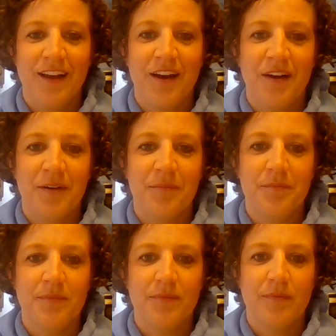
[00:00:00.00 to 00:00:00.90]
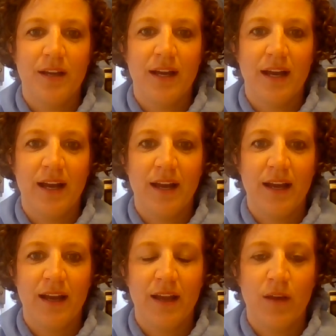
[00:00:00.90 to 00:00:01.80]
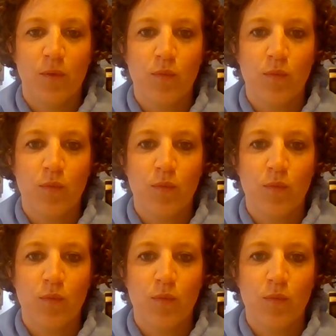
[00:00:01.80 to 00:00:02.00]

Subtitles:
I